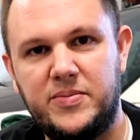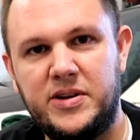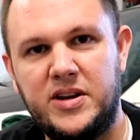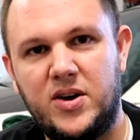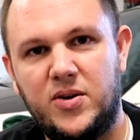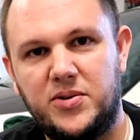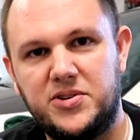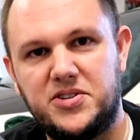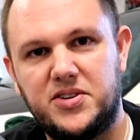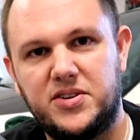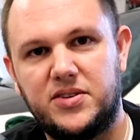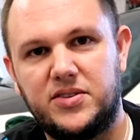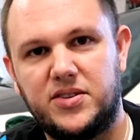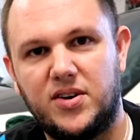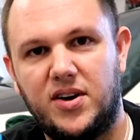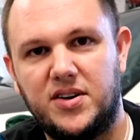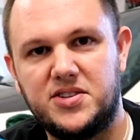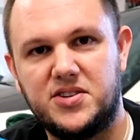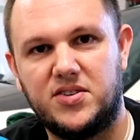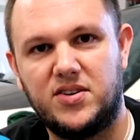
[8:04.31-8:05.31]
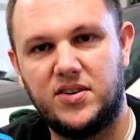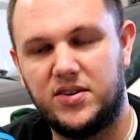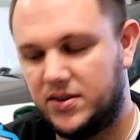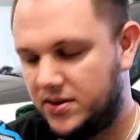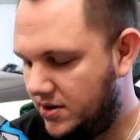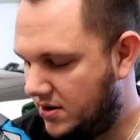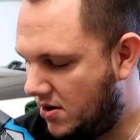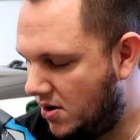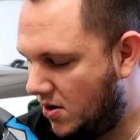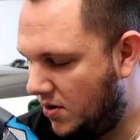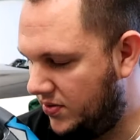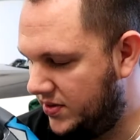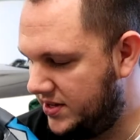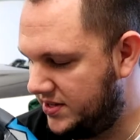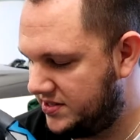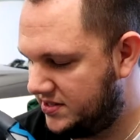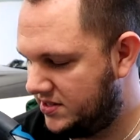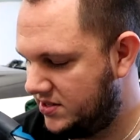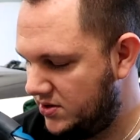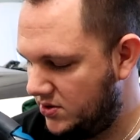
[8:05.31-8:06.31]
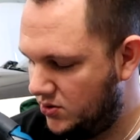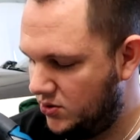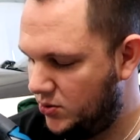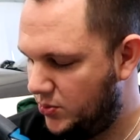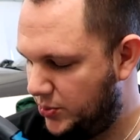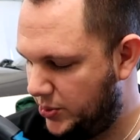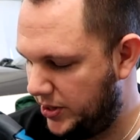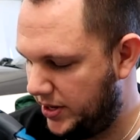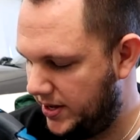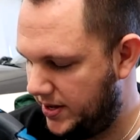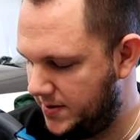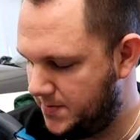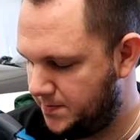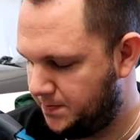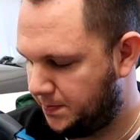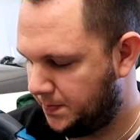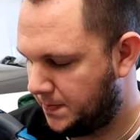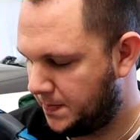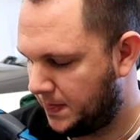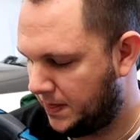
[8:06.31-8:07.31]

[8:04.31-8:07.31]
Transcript: me know what your thoughts are on this too, but